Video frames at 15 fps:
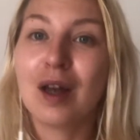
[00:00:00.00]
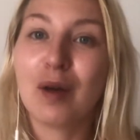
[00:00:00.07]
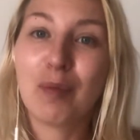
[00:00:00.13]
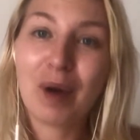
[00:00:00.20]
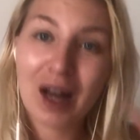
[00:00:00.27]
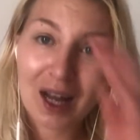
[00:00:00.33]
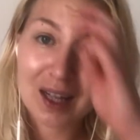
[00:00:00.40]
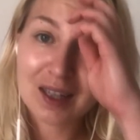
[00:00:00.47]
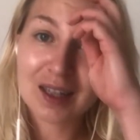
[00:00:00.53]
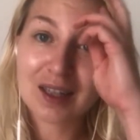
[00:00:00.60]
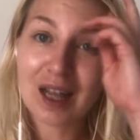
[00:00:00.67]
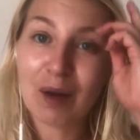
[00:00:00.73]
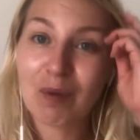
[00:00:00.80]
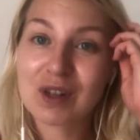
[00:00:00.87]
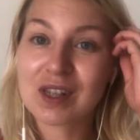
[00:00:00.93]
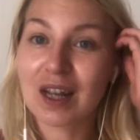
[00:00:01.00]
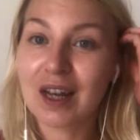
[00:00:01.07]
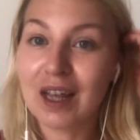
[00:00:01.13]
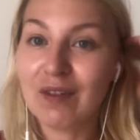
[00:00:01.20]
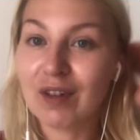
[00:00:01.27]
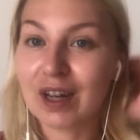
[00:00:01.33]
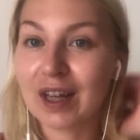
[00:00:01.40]
But that was not
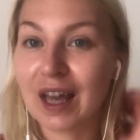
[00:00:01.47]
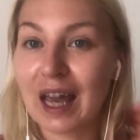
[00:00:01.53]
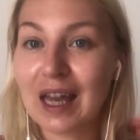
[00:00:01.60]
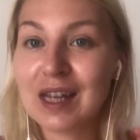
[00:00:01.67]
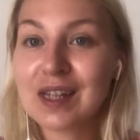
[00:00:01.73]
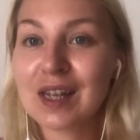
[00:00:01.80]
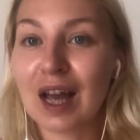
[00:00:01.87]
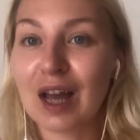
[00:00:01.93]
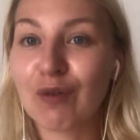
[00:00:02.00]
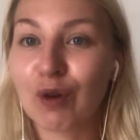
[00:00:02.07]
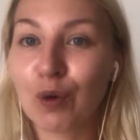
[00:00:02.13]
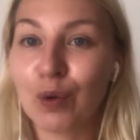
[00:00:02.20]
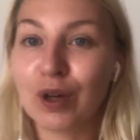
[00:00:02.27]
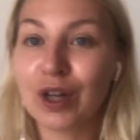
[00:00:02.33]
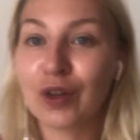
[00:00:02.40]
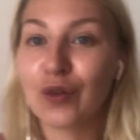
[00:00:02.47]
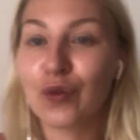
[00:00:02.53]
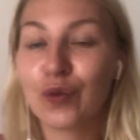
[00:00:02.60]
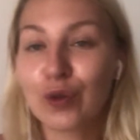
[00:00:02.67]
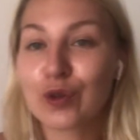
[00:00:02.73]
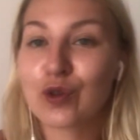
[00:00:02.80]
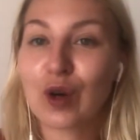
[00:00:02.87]
even the case. I recorded the
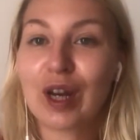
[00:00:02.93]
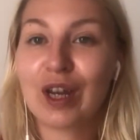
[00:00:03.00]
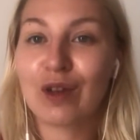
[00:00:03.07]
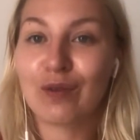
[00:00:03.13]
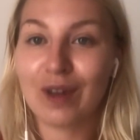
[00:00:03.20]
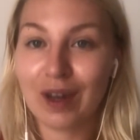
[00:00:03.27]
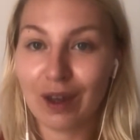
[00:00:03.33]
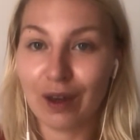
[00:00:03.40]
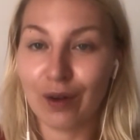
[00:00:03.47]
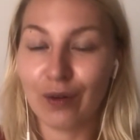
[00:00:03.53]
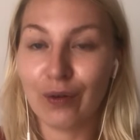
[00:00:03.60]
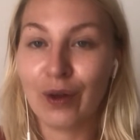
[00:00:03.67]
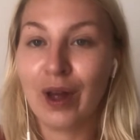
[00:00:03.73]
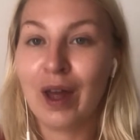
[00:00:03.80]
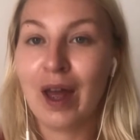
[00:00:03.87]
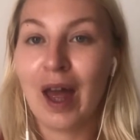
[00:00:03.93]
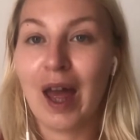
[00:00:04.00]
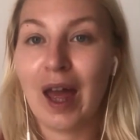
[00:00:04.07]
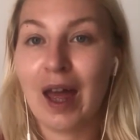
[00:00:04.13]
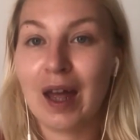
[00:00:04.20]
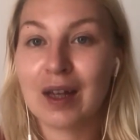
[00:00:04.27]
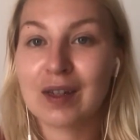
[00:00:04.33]
full training video,
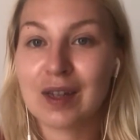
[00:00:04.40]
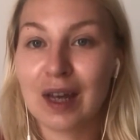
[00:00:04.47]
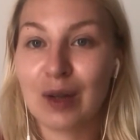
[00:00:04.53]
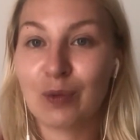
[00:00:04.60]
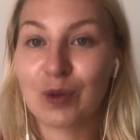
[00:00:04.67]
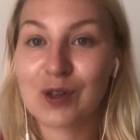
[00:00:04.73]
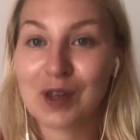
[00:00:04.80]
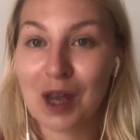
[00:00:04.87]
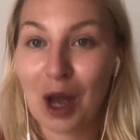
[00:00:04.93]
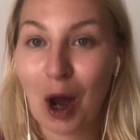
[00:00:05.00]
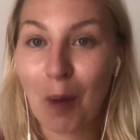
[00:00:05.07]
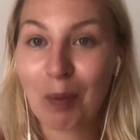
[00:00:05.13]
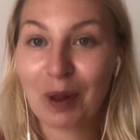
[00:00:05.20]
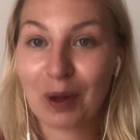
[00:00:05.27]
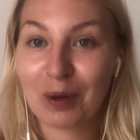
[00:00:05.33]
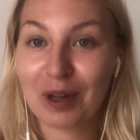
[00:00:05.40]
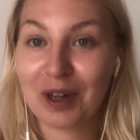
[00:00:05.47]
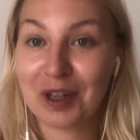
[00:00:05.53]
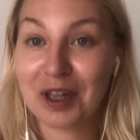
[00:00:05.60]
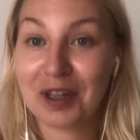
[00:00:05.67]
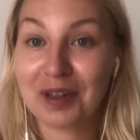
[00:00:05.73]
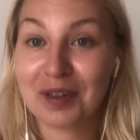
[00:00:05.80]
and then once I uploaded
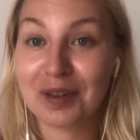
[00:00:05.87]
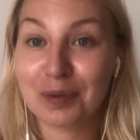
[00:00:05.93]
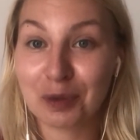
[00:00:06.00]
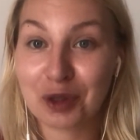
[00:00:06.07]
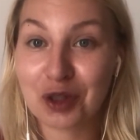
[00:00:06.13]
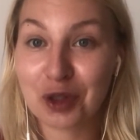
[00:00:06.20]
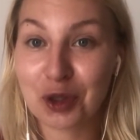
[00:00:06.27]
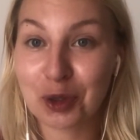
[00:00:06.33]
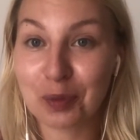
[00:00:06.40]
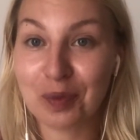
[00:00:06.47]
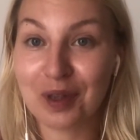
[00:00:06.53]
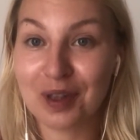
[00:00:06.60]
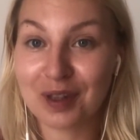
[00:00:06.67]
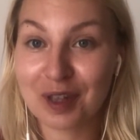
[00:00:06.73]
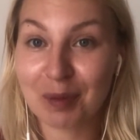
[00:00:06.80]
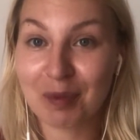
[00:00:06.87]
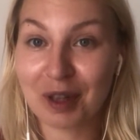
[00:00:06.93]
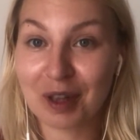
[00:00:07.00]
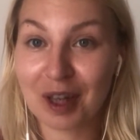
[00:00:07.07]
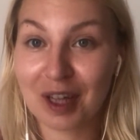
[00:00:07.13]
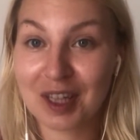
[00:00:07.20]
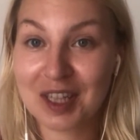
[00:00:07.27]
it, which took me something
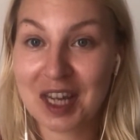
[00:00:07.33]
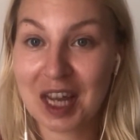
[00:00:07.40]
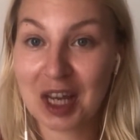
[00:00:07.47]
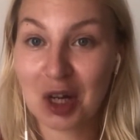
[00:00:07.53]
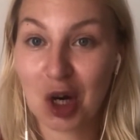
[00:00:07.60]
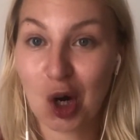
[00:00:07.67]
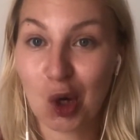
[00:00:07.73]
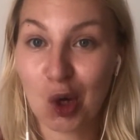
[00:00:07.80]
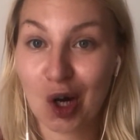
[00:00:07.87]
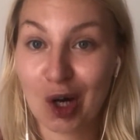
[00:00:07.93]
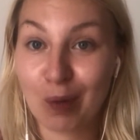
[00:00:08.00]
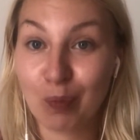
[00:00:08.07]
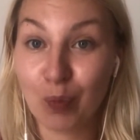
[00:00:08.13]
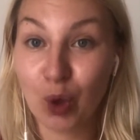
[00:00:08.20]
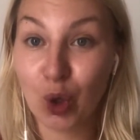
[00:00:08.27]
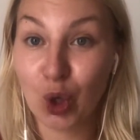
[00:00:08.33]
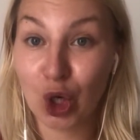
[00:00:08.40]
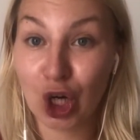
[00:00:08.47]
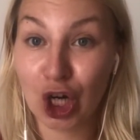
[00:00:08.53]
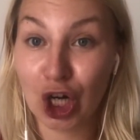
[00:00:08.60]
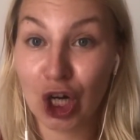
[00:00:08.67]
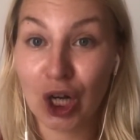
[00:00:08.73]
like a day or
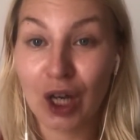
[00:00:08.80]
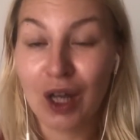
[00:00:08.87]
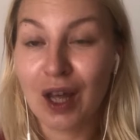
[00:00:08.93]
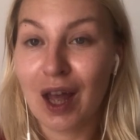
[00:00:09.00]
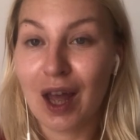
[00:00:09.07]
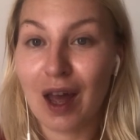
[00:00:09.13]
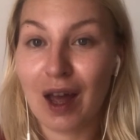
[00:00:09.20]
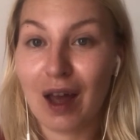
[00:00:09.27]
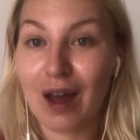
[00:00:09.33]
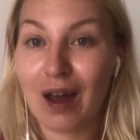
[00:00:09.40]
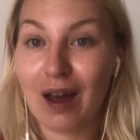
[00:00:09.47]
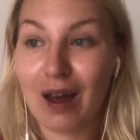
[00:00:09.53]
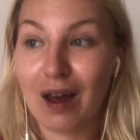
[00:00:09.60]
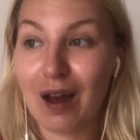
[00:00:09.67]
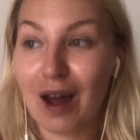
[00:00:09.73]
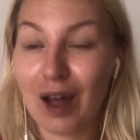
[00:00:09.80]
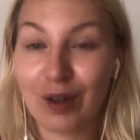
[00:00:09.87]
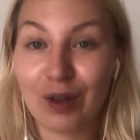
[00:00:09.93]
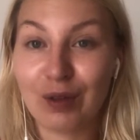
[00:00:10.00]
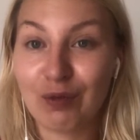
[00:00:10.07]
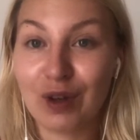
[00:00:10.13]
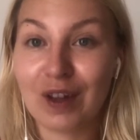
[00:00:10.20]
more,
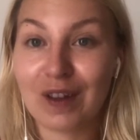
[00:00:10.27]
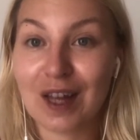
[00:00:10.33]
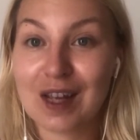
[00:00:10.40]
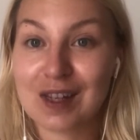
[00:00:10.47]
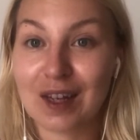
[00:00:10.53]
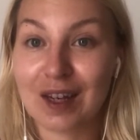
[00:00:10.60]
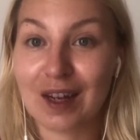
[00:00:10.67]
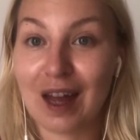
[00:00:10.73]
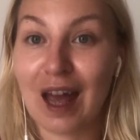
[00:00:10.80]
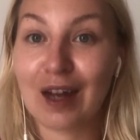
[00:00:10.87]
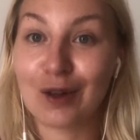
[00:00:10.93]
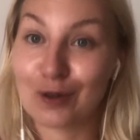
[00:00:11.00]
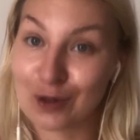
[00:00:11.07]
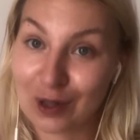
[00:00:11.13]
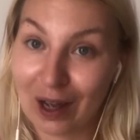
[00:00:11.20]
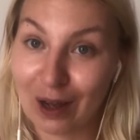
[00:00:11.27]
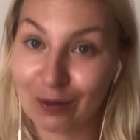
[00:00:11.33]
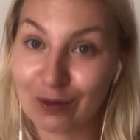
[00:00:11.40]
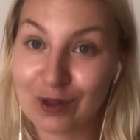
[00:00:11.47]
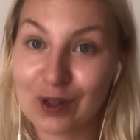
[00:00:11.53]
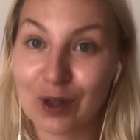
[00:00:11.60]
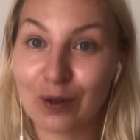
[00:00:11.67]
I realized that it had no
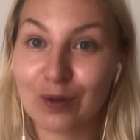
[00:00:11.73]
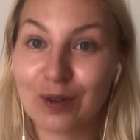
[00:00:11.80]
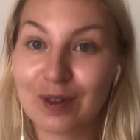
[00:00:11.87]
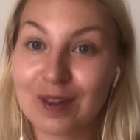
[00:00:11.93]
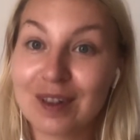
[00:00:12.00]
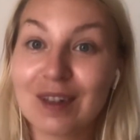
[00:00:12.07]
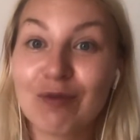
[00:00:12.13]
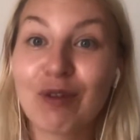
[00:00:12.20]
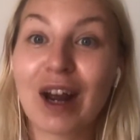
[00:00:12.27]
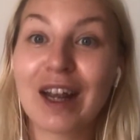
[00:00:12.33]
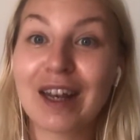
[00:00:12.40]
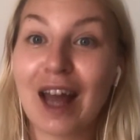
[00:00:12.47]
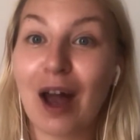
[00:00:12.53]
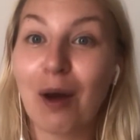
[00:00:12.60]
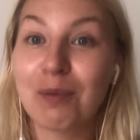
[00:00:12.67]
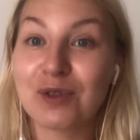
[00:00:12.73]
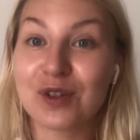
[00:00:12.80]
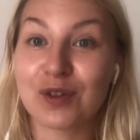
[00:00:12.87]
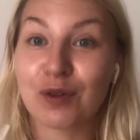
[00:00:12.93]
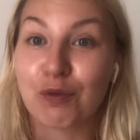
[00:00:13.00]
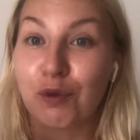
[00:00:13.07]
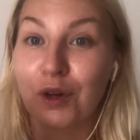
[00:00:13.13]
sound. So right now I'm
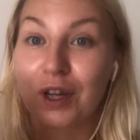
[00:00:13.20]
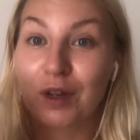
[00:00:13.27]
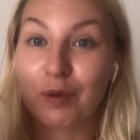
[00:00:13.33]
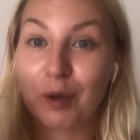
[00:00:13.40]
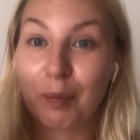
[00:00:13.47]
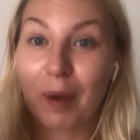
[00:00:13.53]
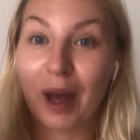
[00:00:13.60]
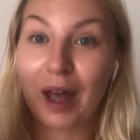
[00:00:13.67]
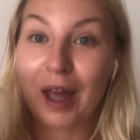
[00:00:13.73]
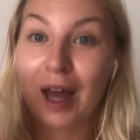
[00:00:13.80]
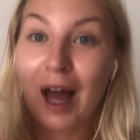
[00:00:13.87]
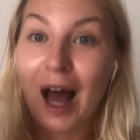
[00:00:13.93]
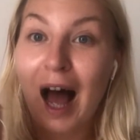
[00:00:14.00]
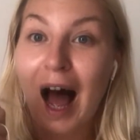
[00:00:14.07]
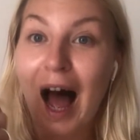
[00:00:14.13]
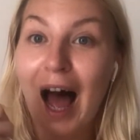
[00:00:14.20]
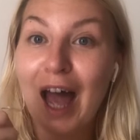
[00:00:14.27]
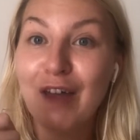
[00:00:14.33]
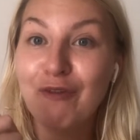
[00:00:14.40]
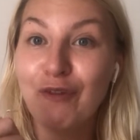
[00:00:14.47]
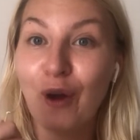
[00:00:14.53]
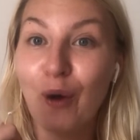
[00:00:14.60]
just recording with my
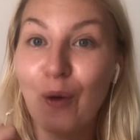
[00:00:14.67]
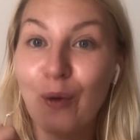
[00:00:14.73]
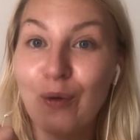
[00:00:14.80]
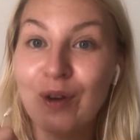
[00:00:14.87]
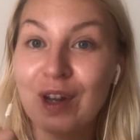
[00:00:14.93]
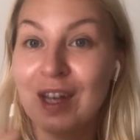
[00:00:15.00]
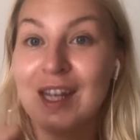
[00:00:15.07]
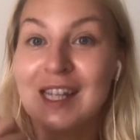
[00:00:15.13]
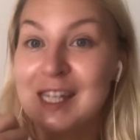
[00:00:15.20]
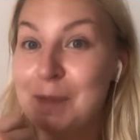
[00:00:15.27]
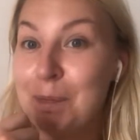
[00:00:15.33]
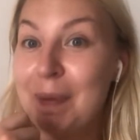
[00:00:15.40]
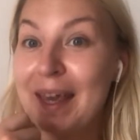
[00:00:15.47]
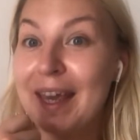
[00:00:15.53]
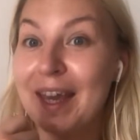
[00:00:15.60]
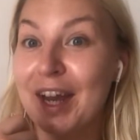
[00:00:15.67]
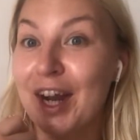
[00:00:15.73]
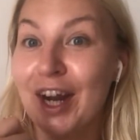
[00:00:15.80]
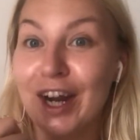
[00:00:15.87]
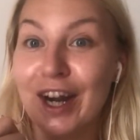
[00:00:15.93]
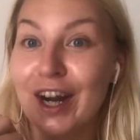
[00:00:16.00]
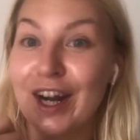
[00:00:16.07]
iPhone
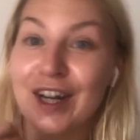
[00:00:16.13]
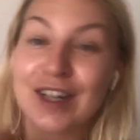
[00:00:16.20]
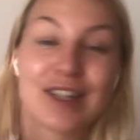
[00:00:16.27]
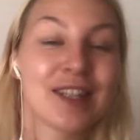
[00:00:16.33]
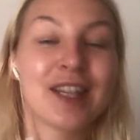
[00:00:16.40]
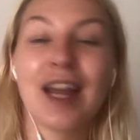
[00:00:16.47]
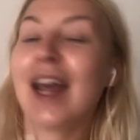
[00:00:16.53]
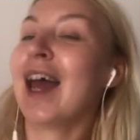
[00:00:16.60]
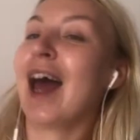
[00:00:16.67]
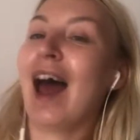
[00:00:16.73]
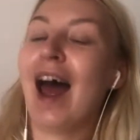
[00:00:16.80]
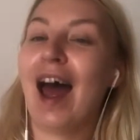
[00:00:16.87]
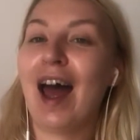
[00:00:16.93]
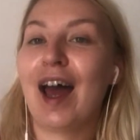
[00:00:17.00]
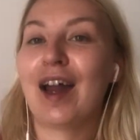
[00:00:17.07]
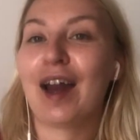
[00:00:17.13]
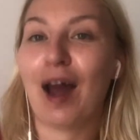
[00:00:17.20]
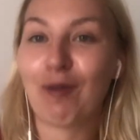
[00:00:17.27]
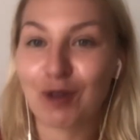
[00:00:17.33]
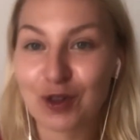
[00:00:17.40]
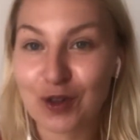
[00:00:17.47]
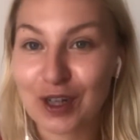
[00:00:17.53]
speakers, and I
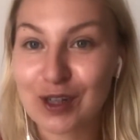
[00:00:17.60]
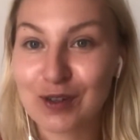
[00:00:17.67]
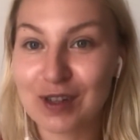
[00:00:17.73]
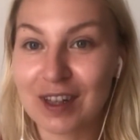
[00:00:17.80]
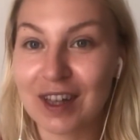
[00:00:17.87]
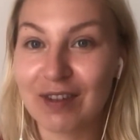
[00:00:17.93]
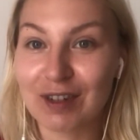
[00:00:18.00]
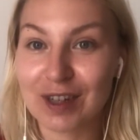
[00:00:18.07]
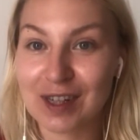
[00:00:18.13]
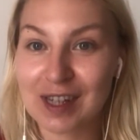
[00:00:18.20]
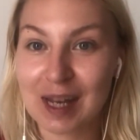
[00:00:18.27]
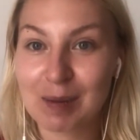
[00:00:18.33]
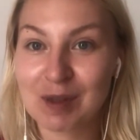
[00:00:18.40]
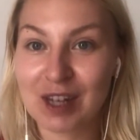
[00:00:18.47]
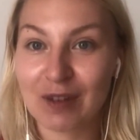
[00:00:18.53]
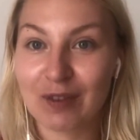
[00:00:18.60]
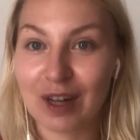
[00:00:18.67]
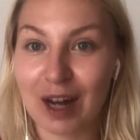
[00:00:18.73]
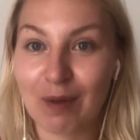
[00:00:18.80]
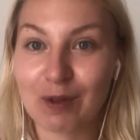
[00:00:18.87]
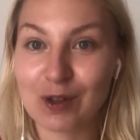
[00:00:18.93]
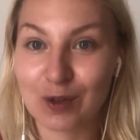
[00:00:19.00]
will try to deliver the same stuff that
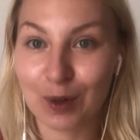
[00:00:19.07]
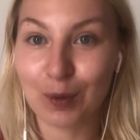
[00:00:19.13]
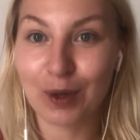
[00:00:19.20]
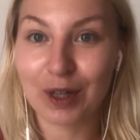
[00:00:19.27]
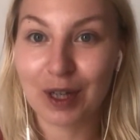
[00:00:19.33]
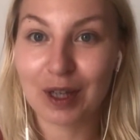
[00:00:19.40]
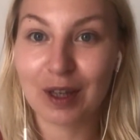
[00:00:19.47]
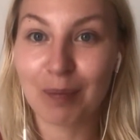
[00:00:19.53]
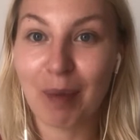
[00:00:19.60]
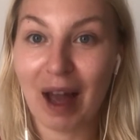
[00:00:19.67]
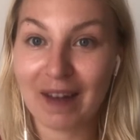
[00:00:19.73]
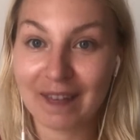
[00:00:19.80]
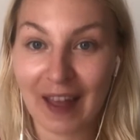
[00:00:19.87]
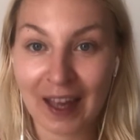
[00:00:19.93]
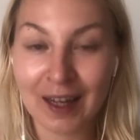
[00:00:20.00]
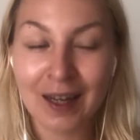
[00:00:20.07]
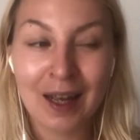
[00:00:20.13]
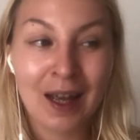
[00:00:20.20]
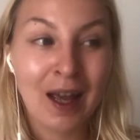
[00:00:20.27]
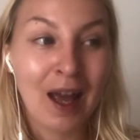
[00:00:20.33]
I was recording back then.